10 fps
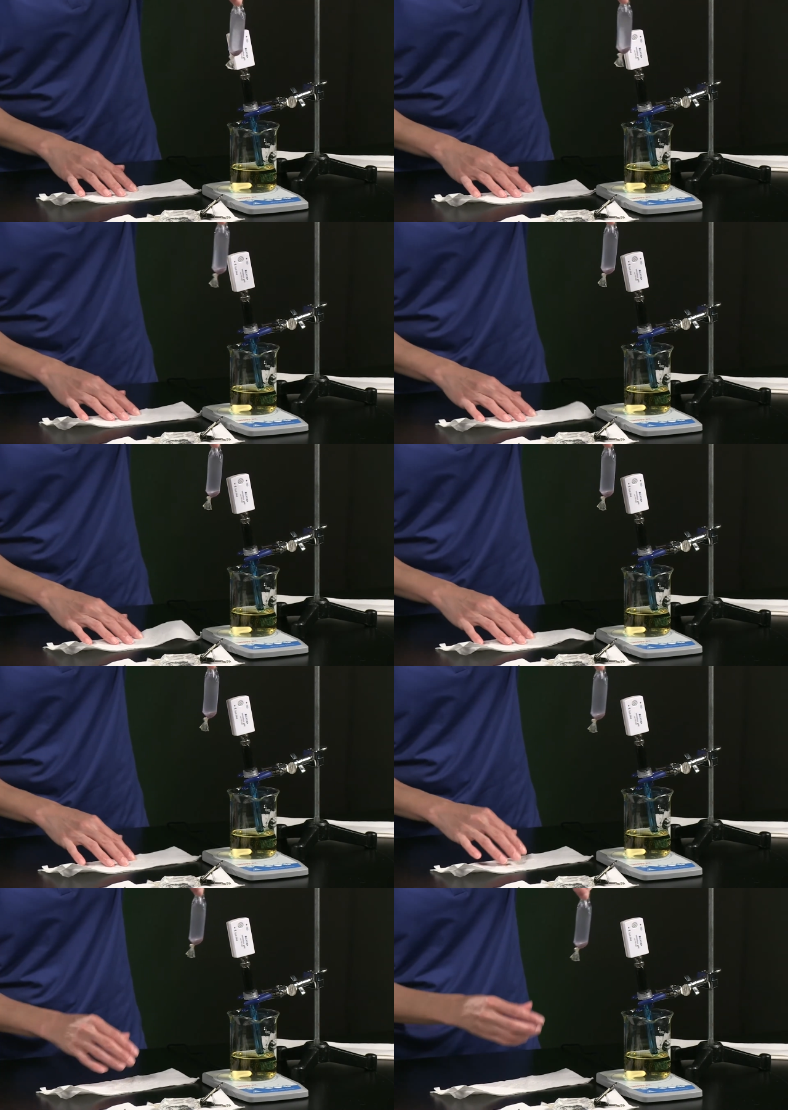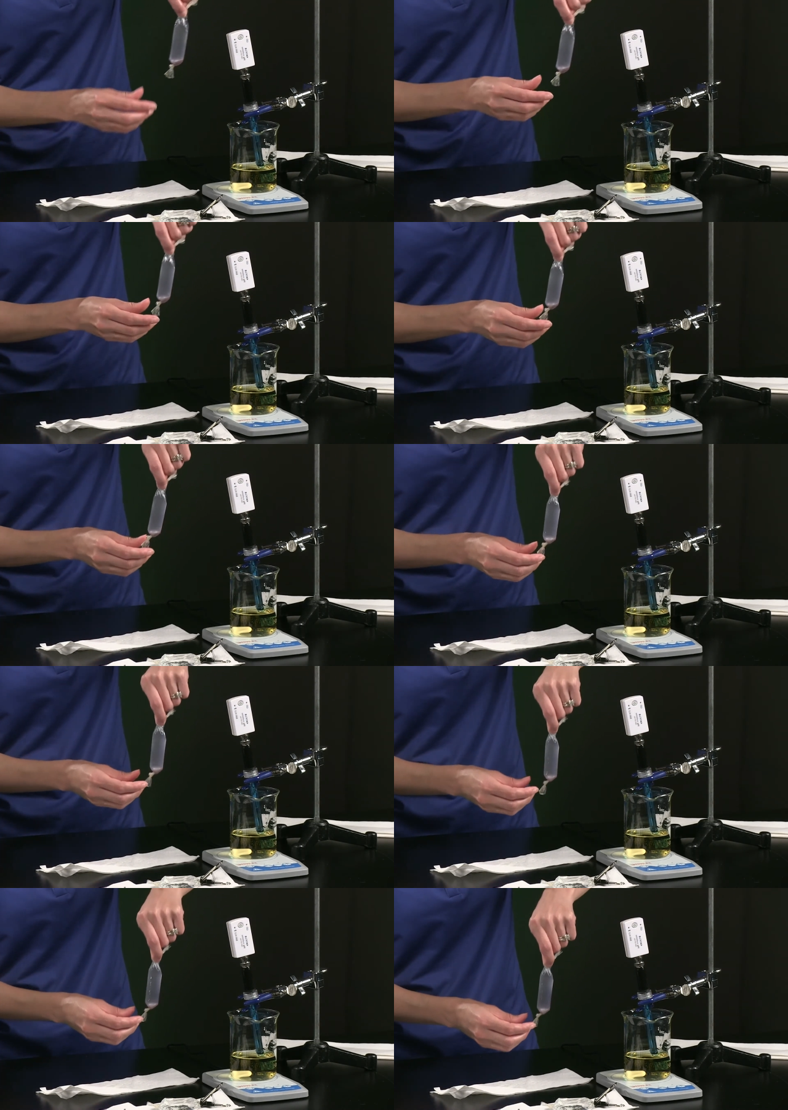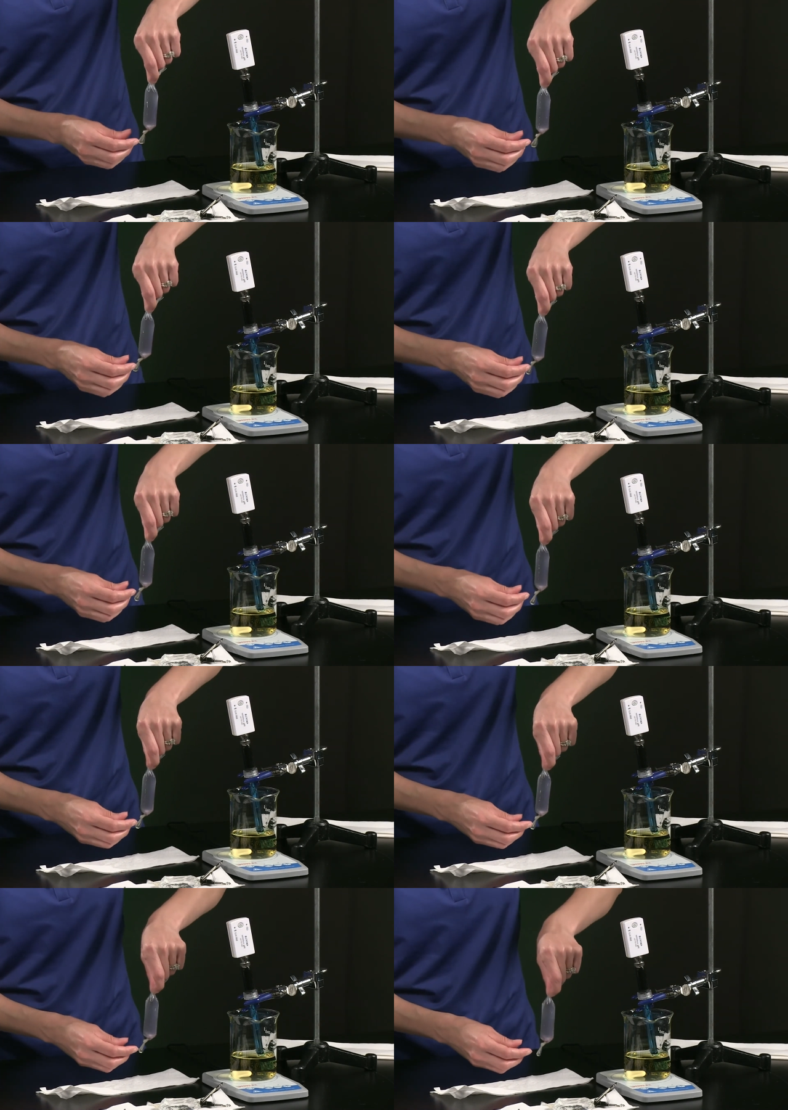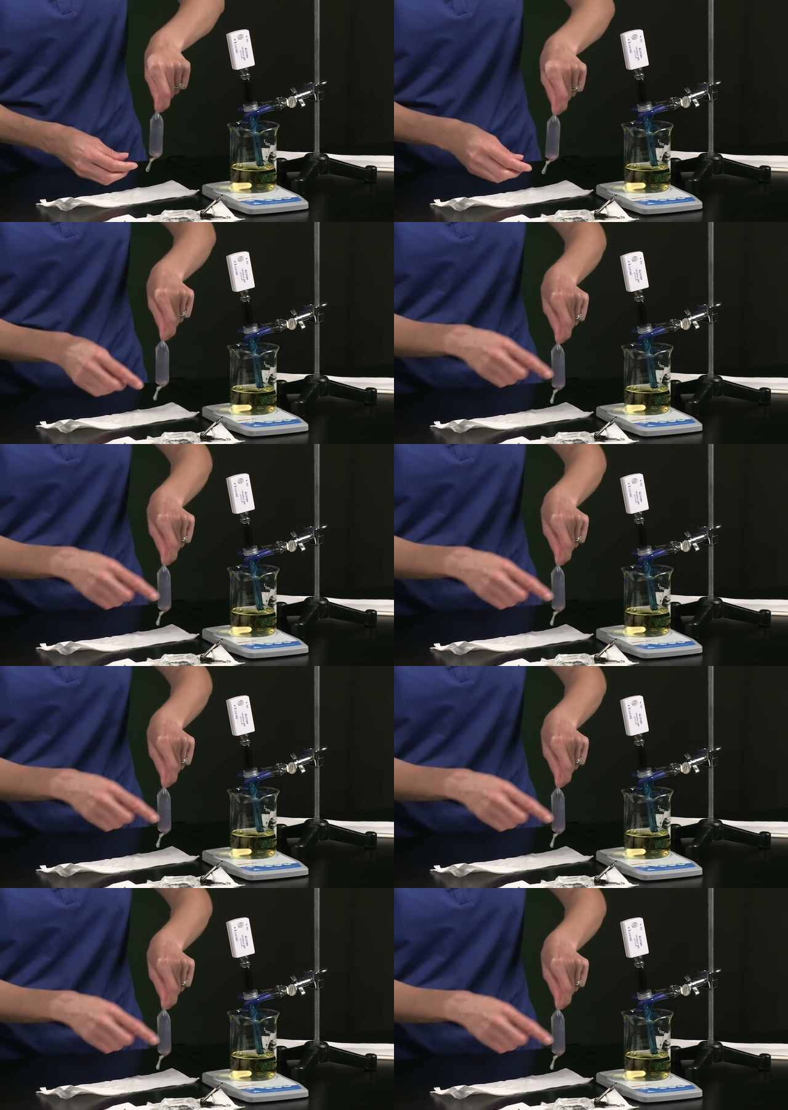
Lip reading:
[unreadable: no face in view]